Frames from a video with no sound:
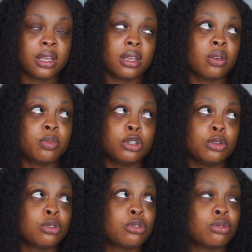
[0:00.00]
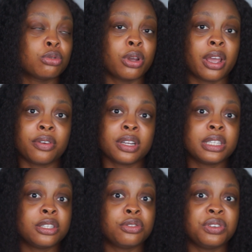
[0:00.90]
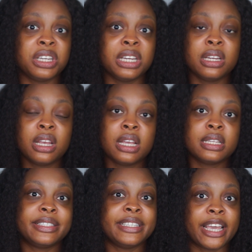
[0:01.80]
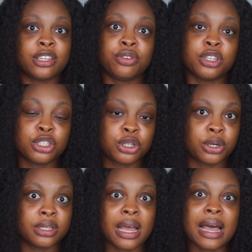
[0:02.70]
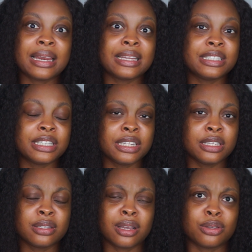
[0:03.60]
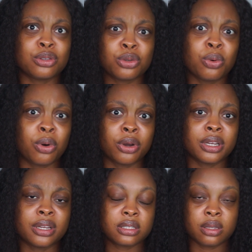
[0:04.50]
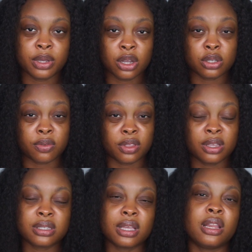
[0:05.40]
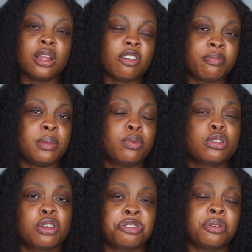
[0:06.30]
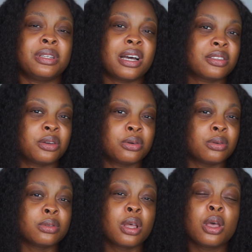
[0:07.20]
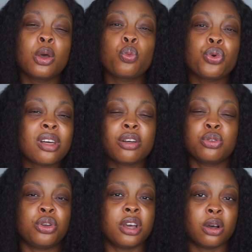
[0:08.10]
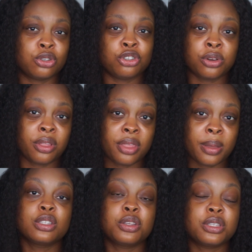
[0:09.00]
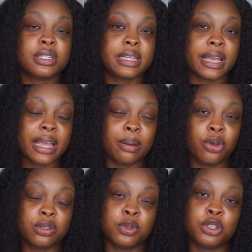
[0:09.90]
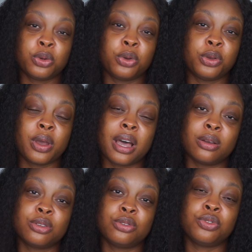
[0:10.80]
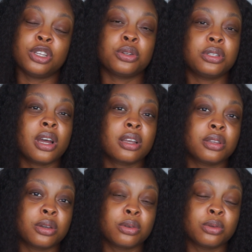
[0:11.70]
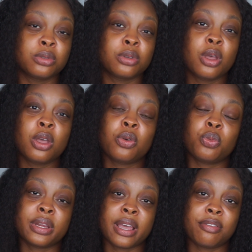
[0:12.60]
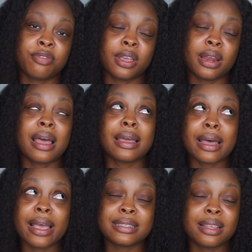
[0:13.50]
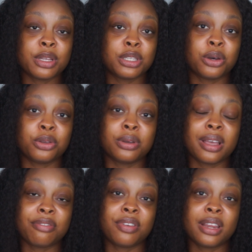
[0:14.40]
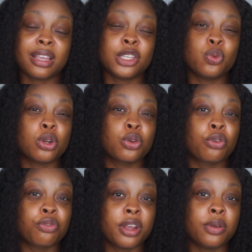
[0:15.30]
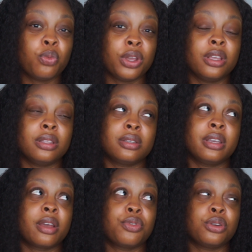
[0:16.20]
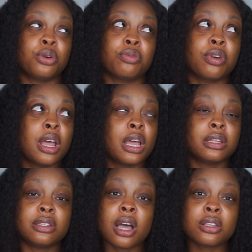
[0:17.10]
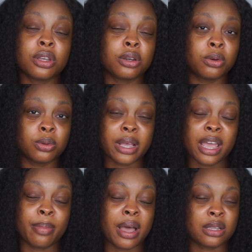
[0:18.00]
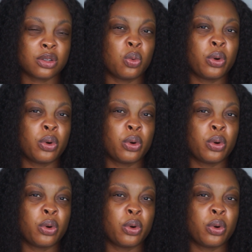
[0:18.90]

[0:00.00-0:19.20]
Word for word: It could be due to hereditary, dehydration, allergies, and so on. So because of this, a lot of people suffer from dark circles without knowing how to treat them. So today I'm going to be showing you how to treat your dark circles with caffeine. And guys, let me tell you, caffeine is one great way to get rid of dark circles, eye bags, or